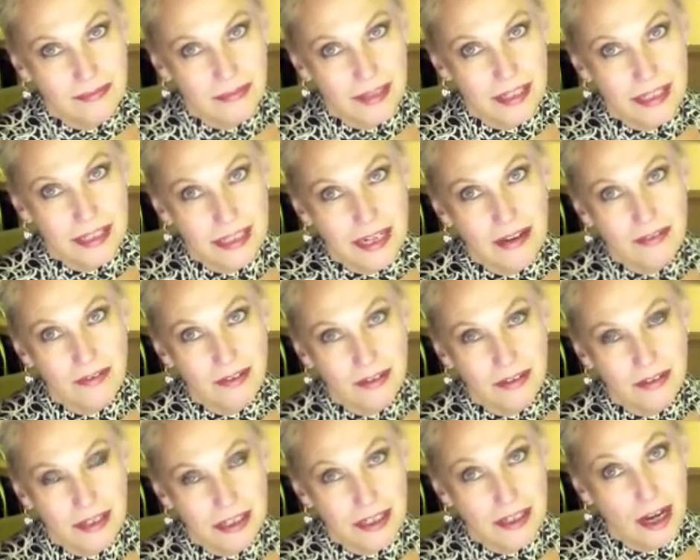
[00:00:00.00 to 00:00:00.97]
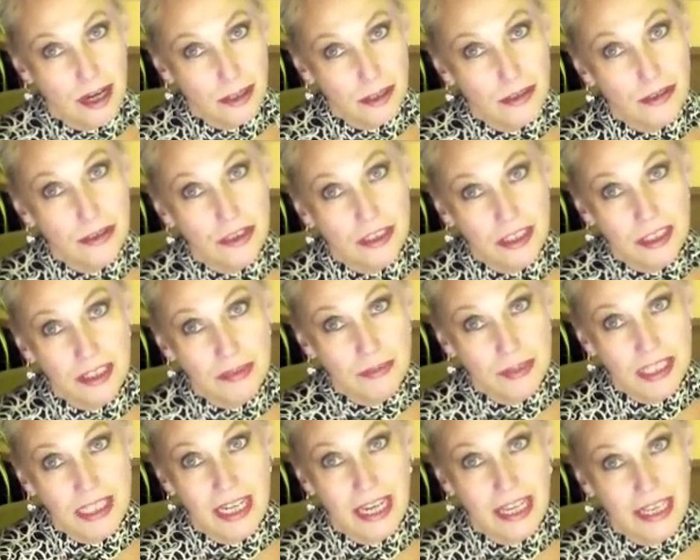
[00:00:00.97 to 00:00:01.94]
it's not usually a
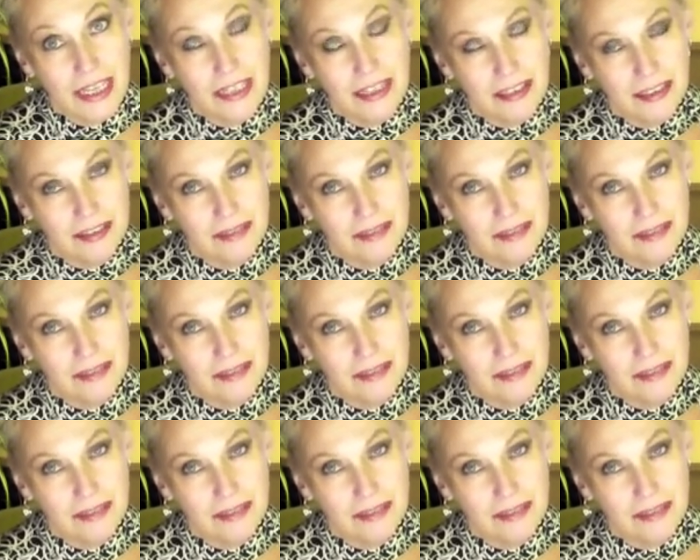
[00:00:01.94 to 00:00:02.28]
mistake.